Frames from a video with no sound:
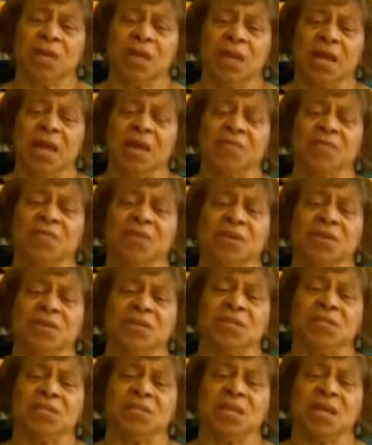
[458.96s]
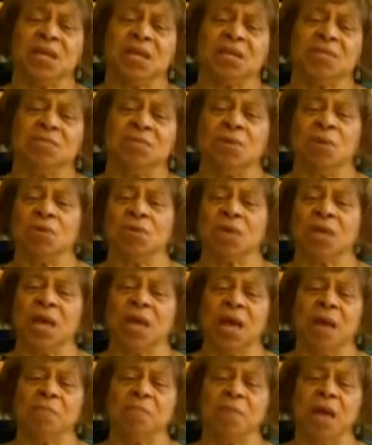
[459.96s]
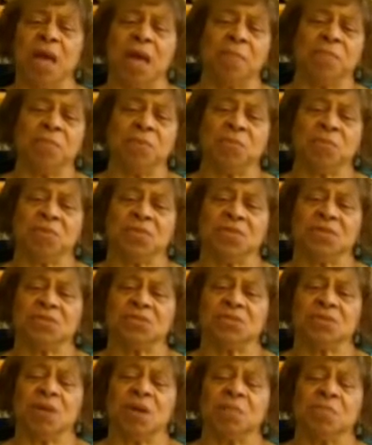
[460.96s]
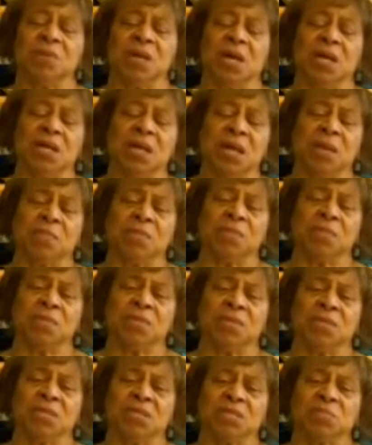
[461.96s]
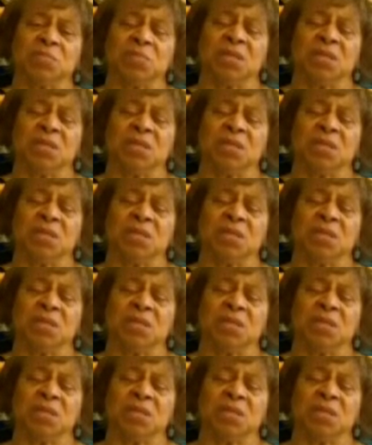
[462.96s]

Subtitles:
get out there and say, okay, I'm happy with this or I'm not happy with this.